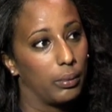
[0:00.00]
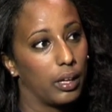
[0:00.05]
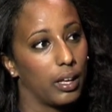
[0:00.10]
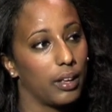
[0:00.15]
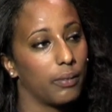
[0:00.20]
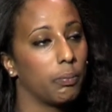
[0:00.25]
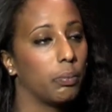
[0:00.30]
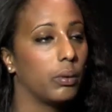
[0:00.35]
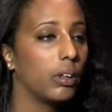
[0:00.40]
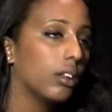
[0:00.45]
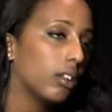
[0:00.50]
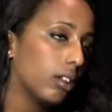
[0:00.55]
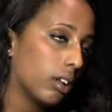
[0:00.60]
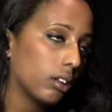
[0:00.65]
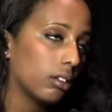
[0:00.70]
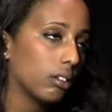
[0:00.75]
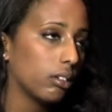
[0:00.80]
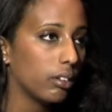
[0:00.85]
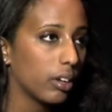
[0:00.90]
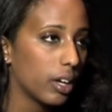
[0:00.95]
had been,
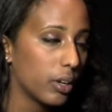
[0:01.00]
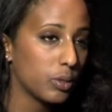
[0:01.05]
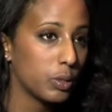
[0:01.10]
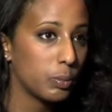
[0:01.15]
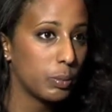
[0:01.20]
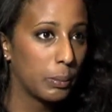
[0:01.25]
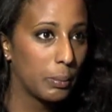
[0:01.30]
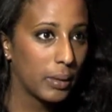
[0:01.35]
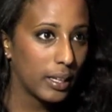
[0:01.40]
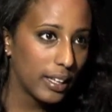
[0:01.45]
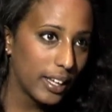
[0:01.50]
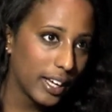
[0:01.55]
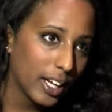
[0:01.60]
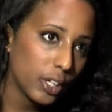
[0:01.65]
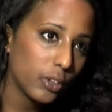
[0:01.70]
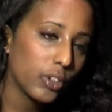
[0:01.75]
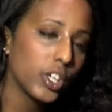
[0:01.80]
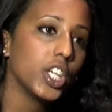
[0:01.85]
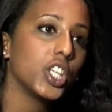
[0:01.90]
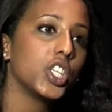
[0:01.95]
like, learned how to speak my
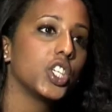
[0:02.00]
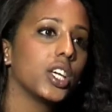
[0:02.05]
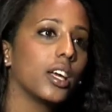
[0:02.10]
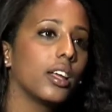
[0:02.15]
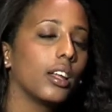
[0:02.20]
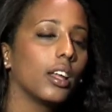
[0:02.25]
language